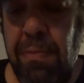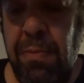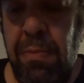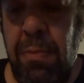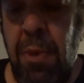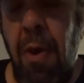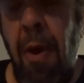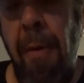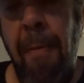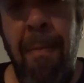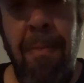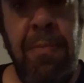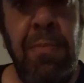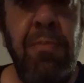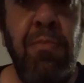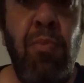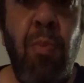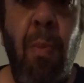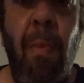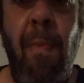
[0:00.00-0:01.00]
Yeah.
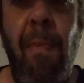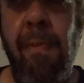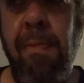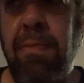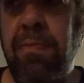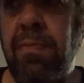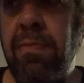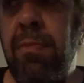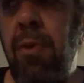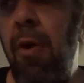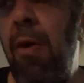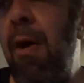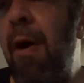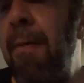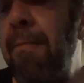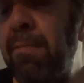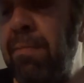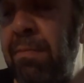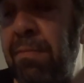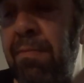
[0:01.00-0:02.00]
Okay.
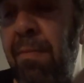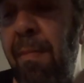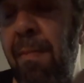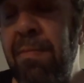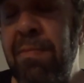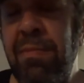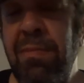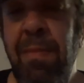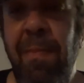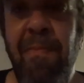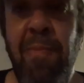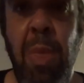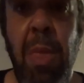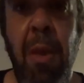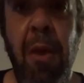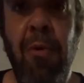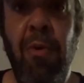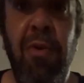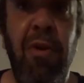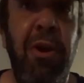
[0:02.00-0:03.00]

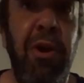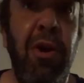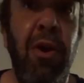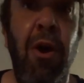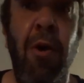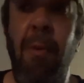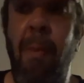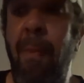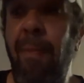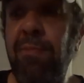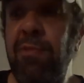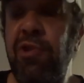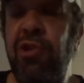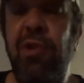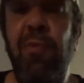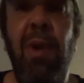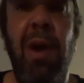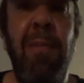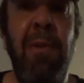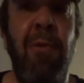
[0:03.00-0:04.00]
Well, there you go. Sea
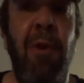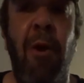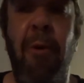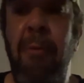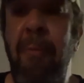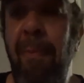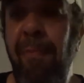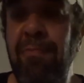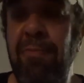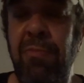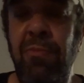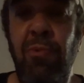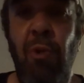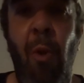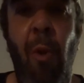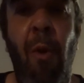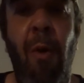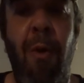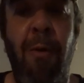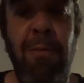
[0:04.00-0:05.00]
Robin roll.
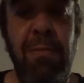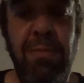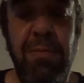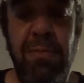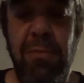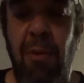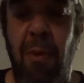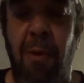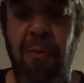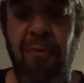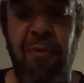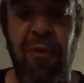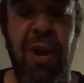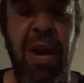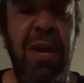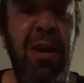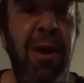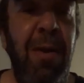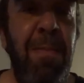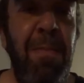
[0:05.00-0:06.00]
There you
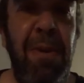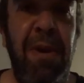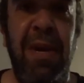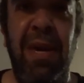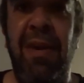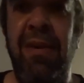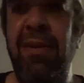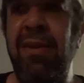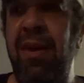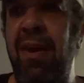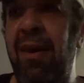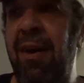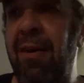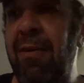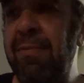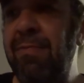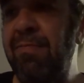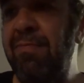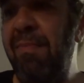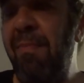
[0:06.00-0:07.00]
go. Would I keep it
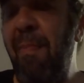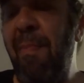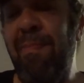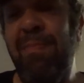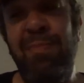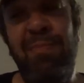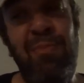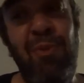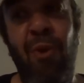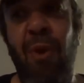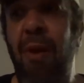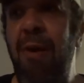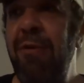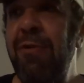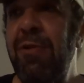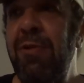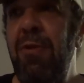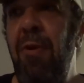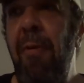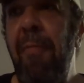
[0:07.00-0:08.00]
again? Probably
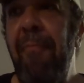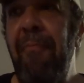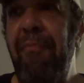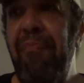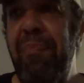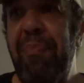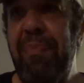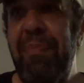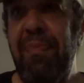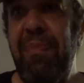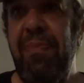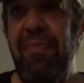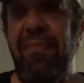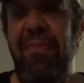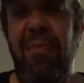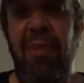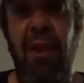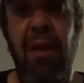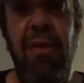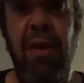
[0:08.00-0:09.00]
not, but look at these
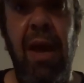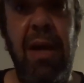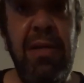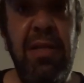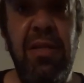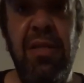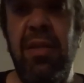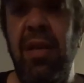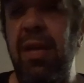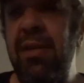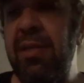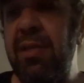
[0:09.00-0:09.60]
picks. This is Chef